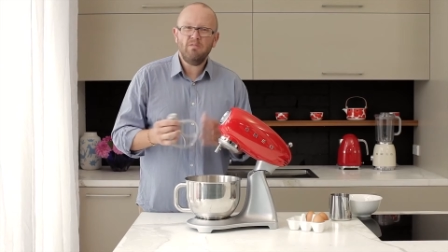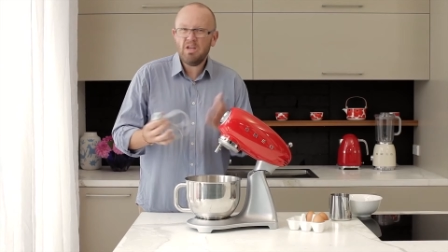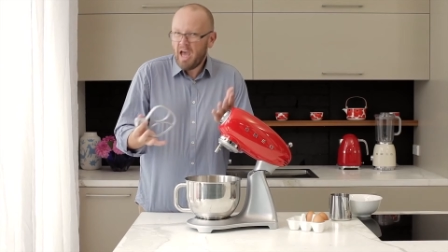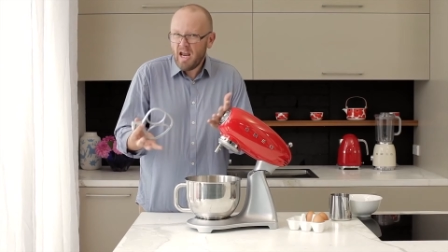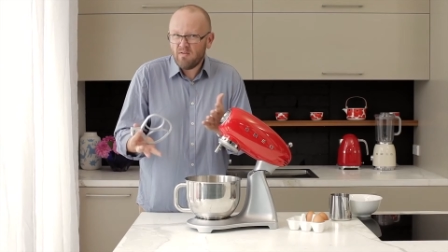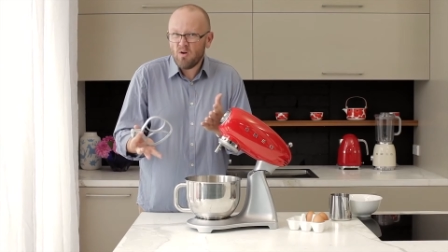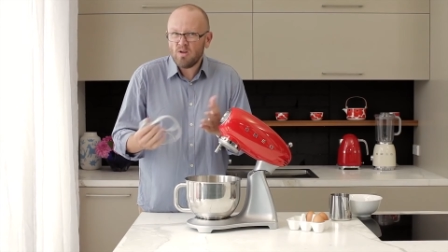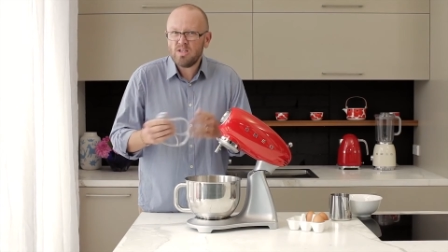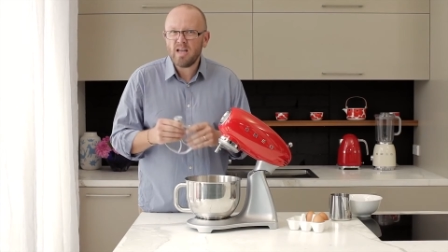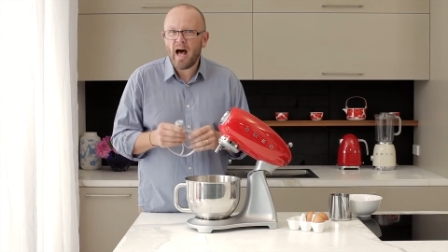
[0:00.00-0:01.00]
You can of
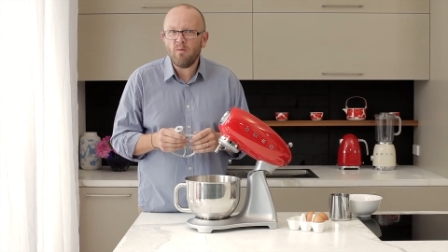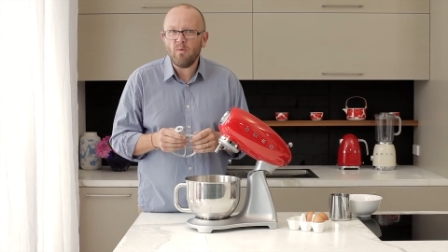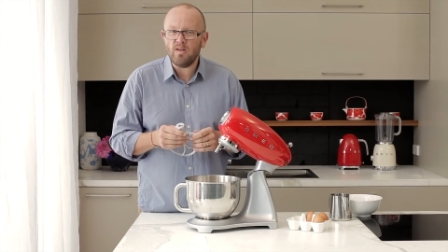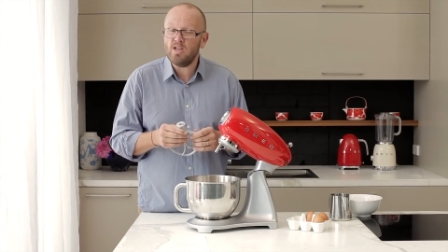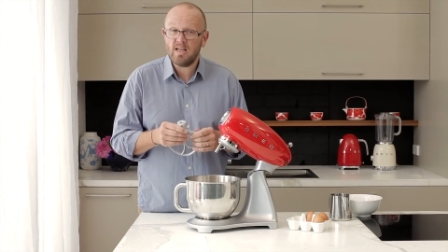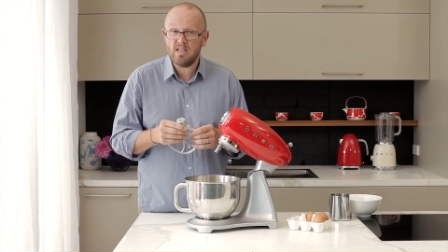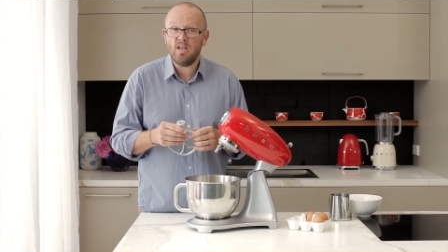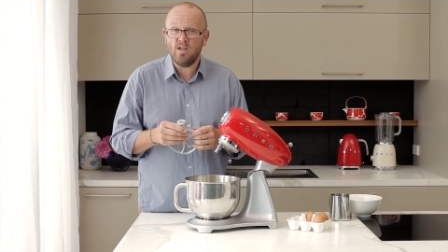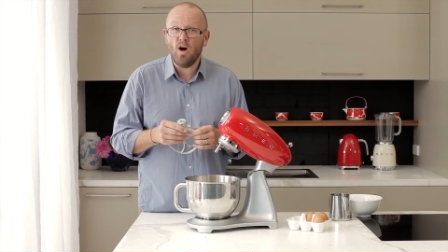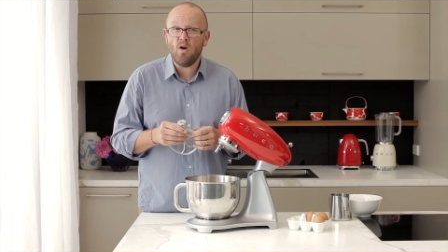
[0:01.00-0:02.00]
course start with just
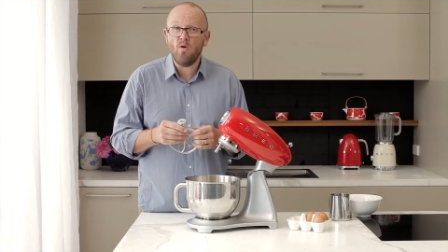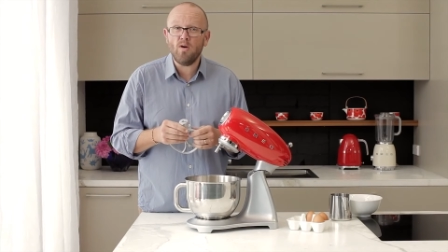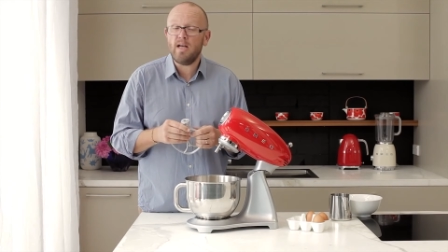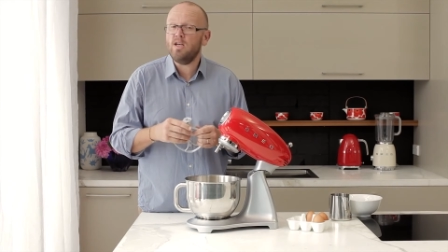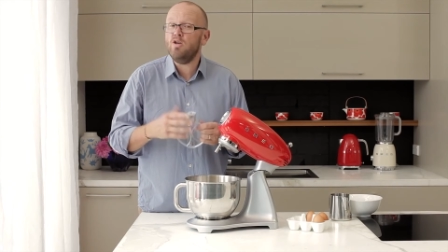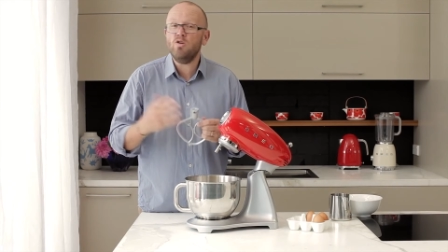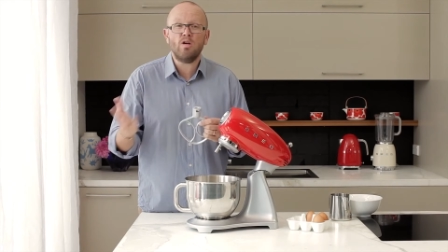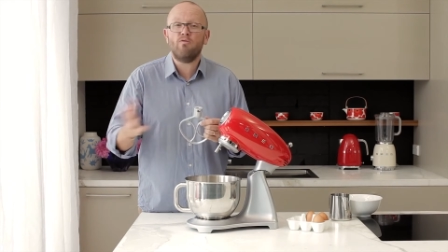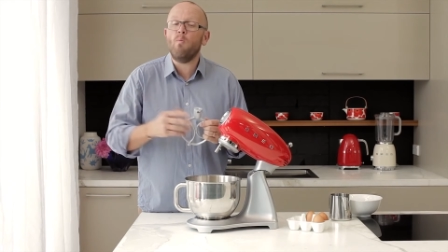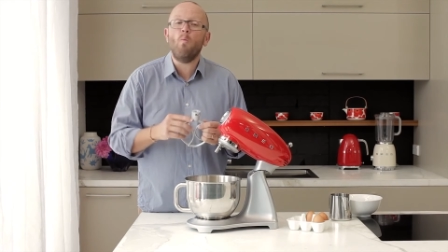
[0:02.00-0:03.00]
the dough hook and use
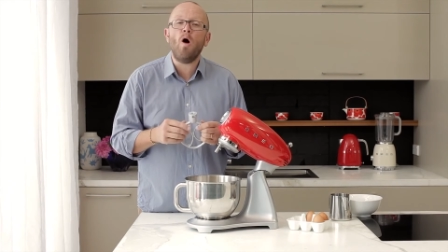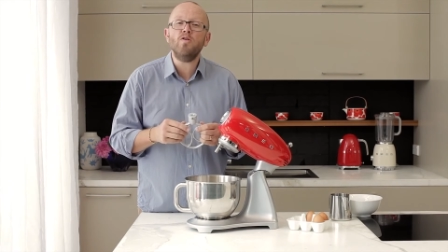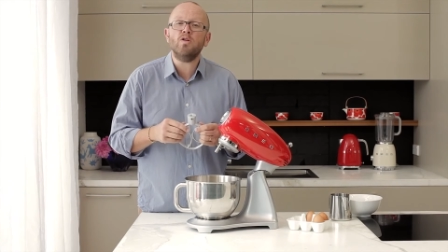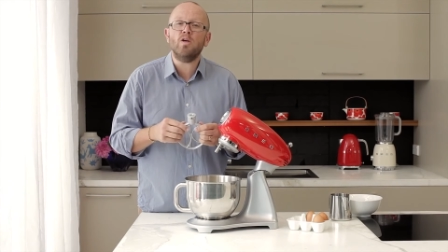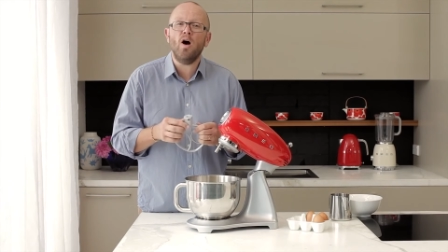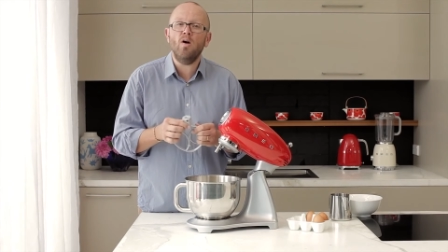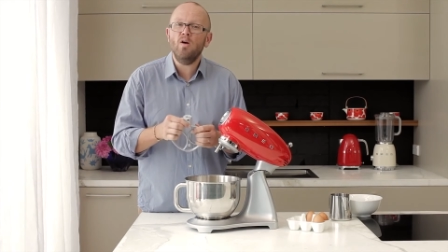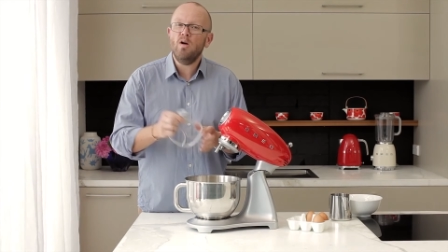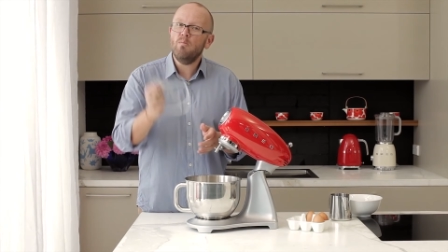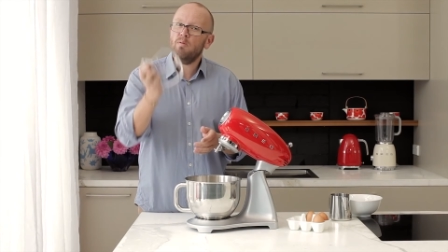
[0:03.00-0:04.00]
it from woe to go,
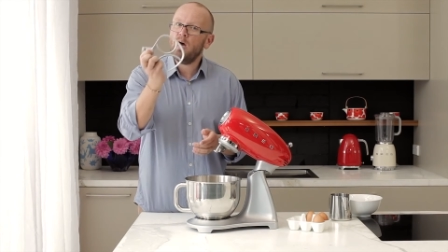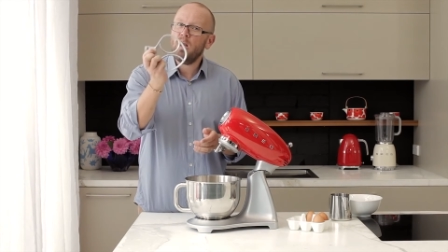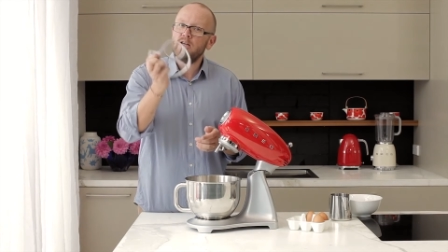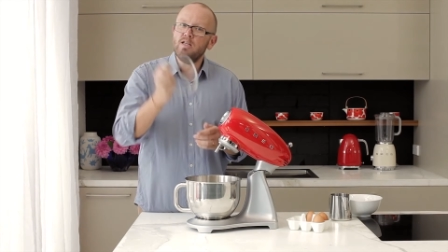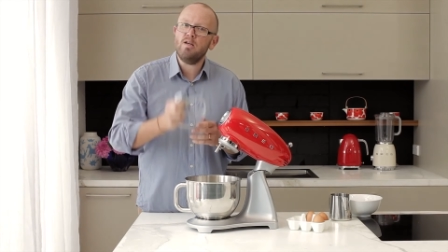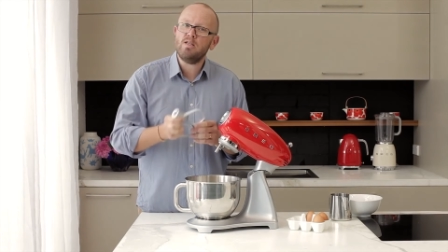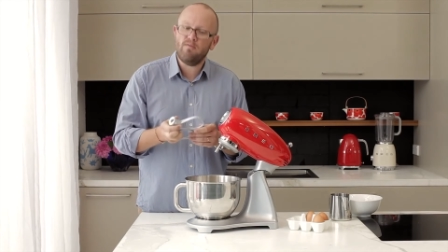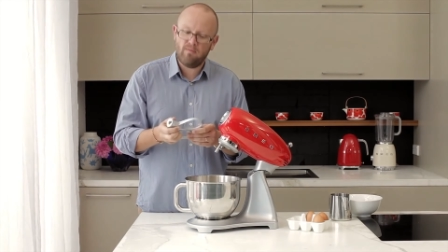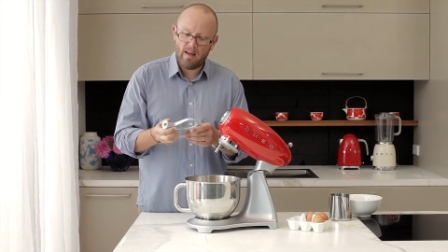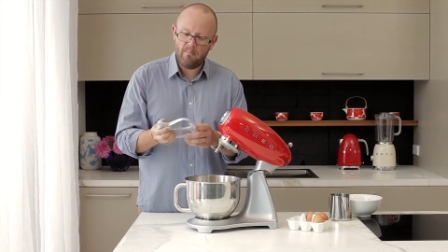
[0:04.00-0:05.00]
but I like to use the
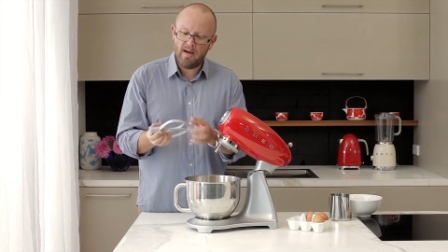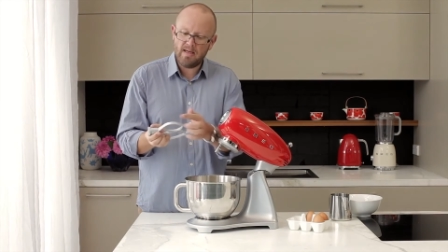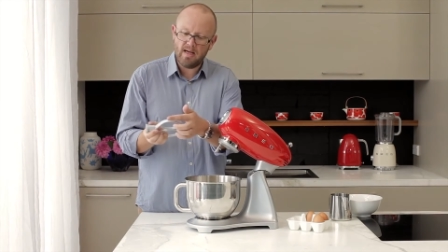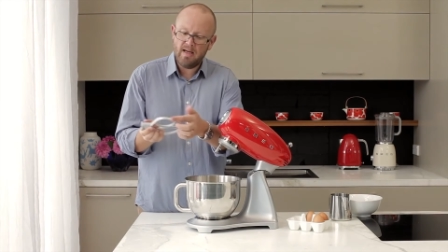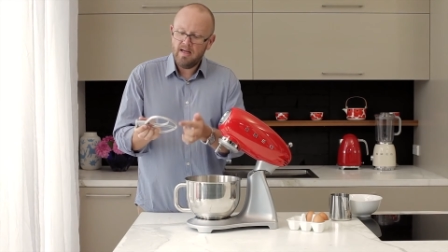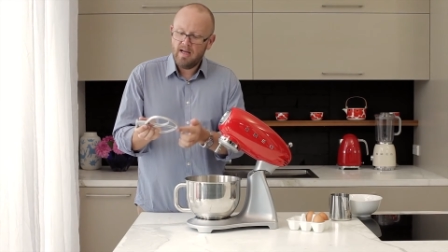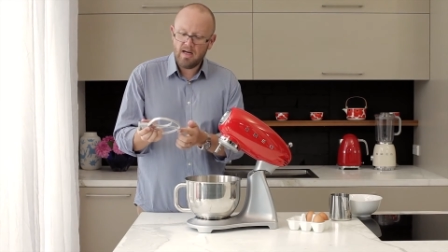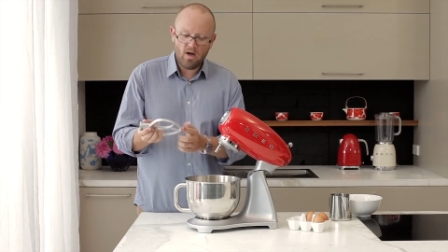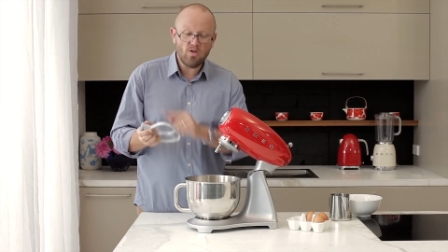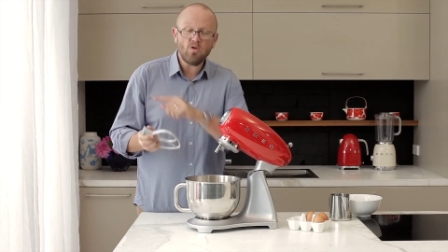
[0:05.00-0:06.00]
flat beater.
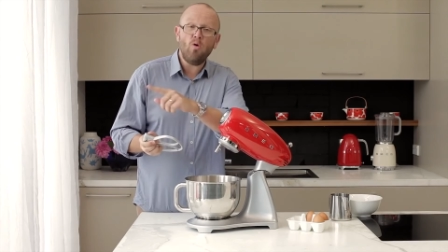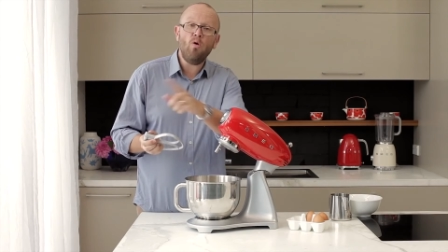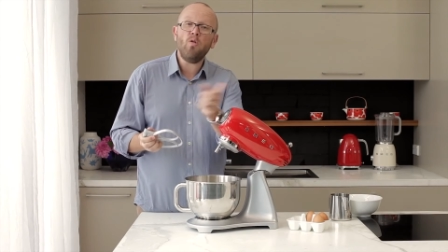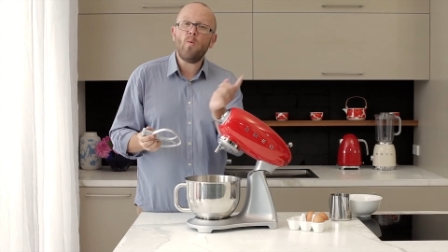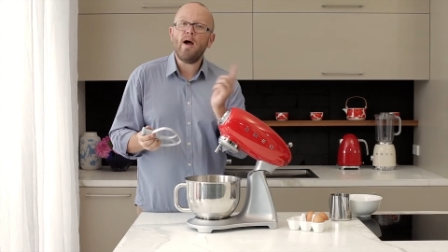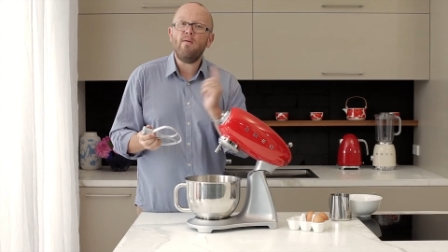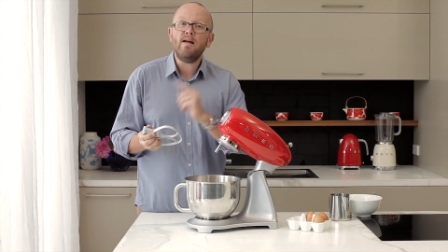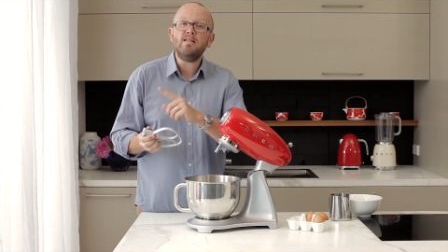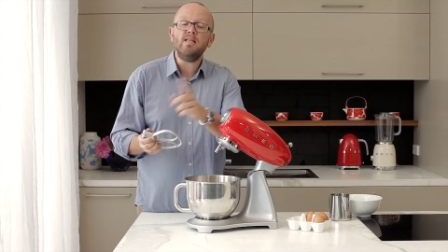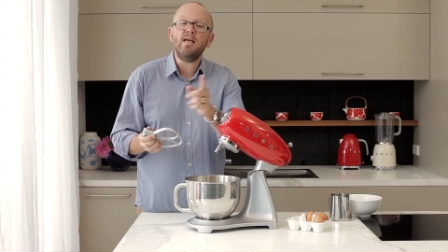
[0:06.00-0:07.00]
It goes all the way
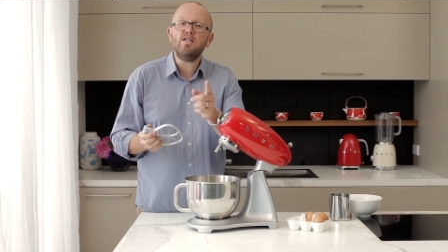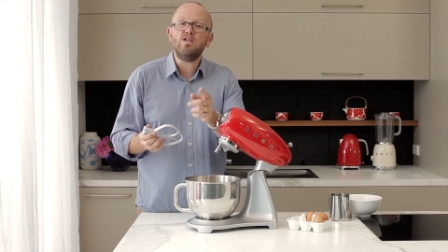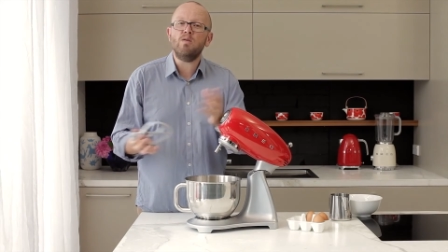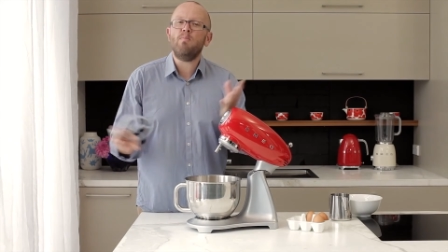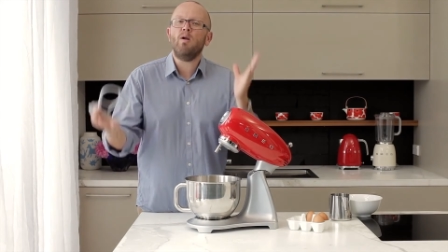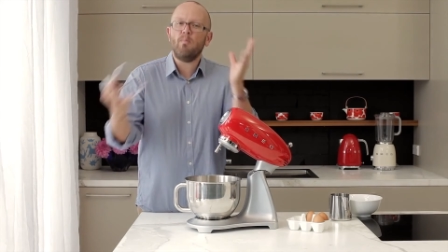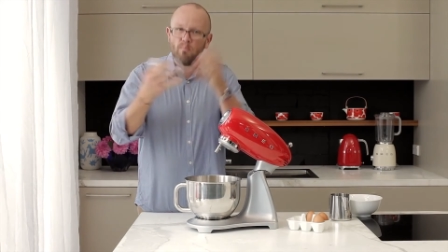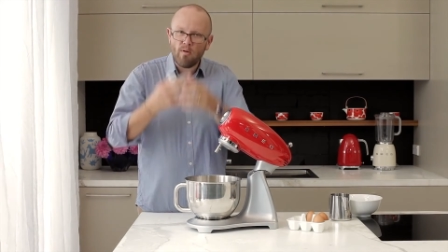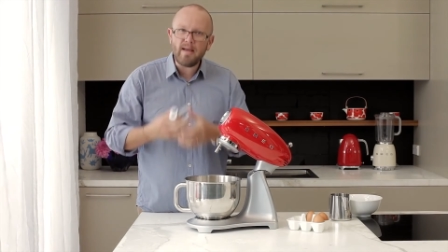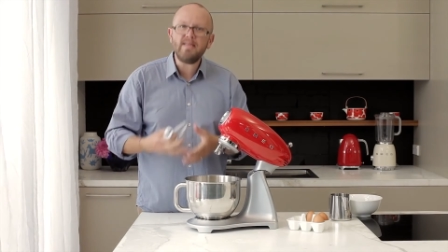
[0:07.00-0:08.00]
around to the edges of the bowl
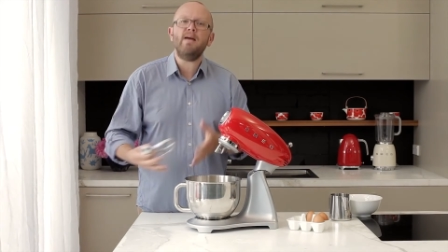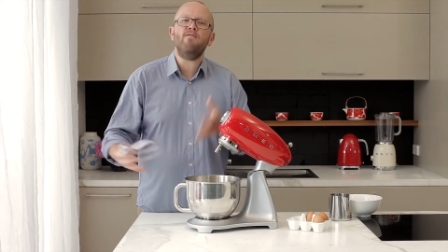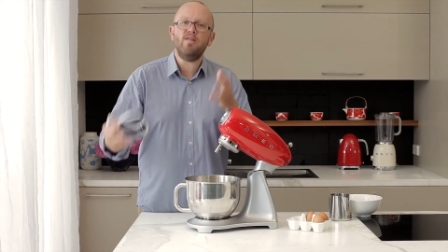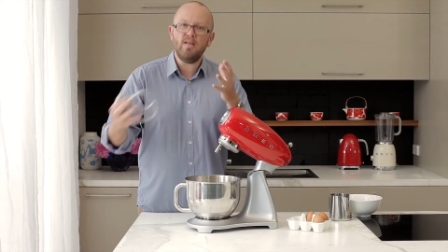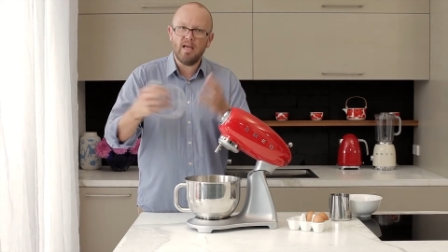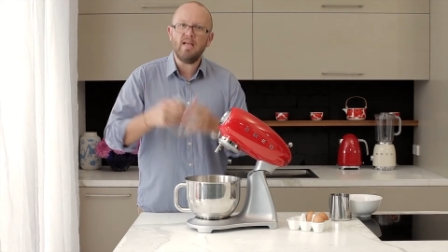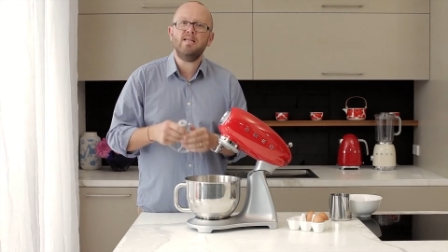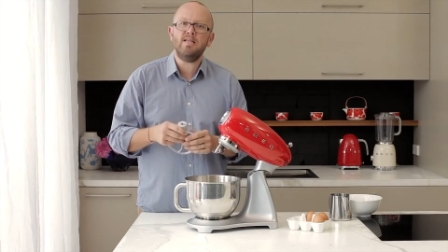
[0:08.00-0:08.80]
and brings everything in